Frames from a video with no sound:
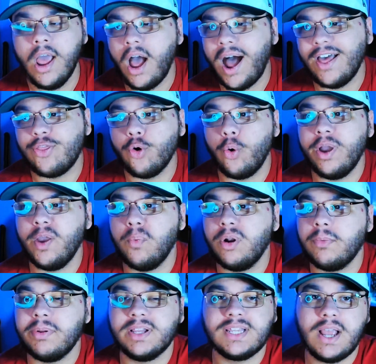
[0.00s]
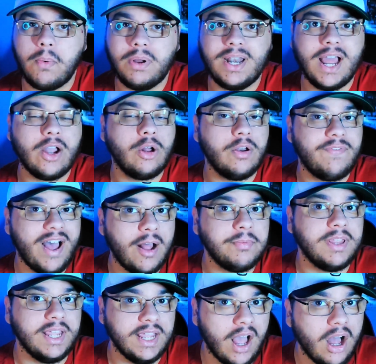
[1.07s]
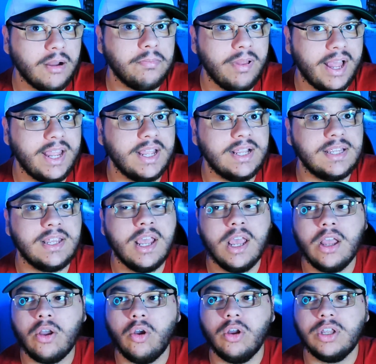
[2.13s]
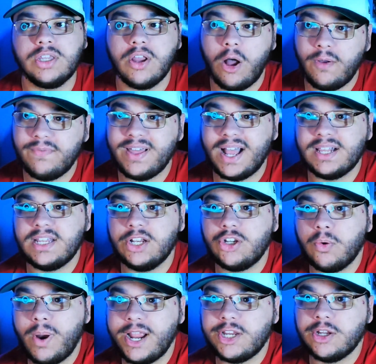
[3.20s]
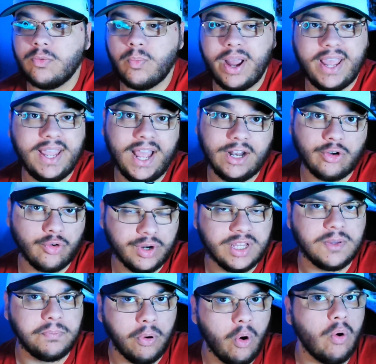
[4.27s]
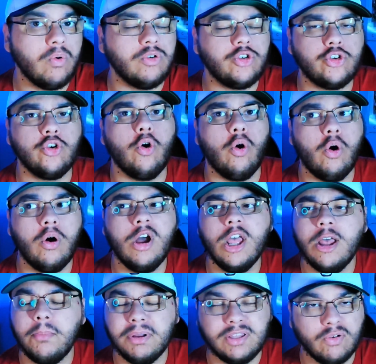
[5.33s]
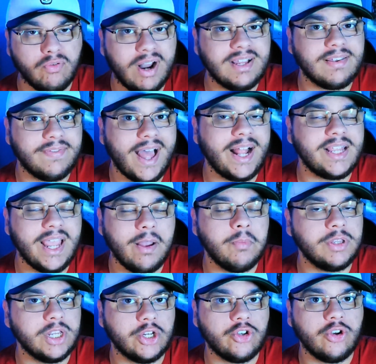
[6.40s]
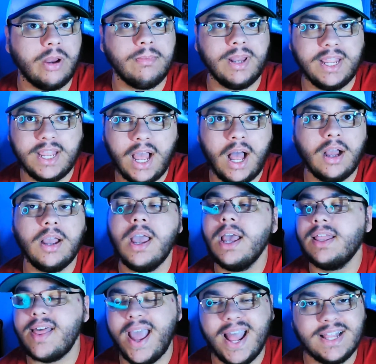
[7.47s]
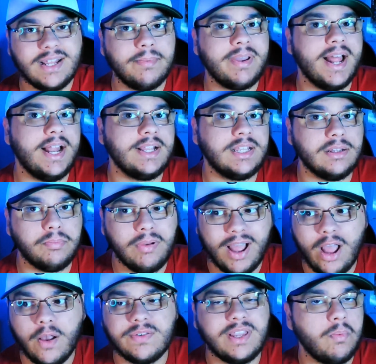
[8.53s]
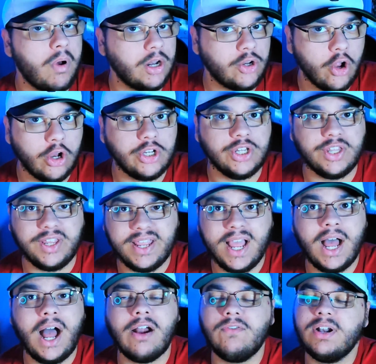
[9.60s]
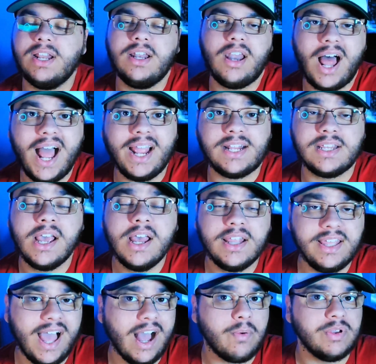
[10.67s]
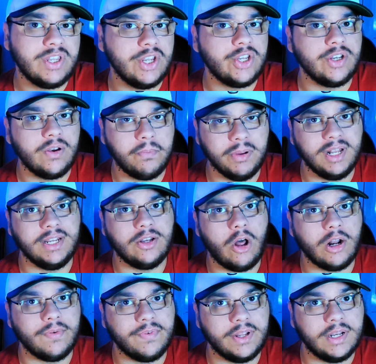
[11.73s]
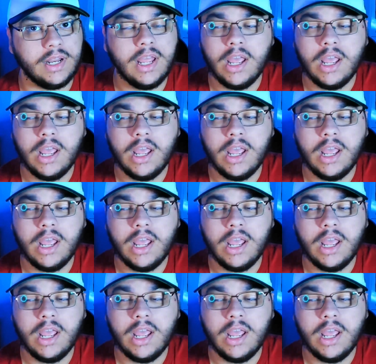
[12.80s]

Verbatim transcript: I thought he would have been someone that could have helped the young players because of that situation where he had Chris Paul, sure, but the rest of that team was extremely young. They ended up getting to the playoffs. He won Coach of the Year. I really liked the acquisition of Billy Donovan.